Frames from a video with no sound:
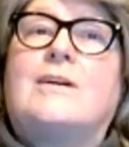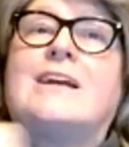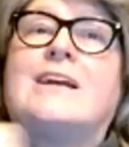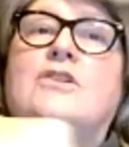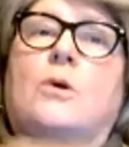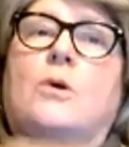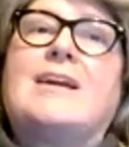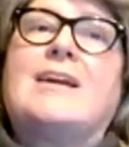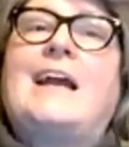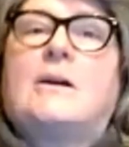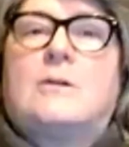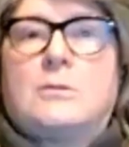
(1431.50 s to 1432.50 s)
we're
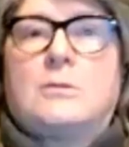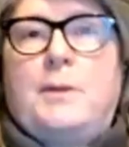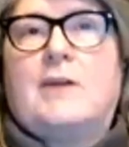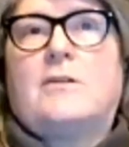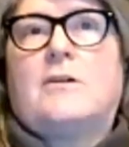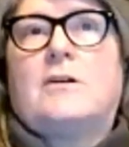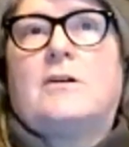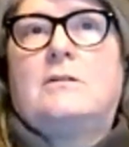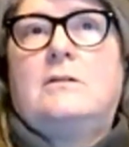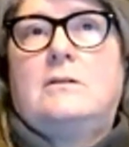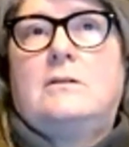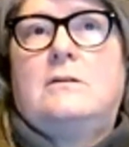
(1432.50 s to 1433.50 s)
ignoring at our own
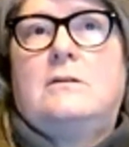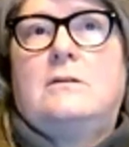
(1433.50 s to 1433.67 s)
peril.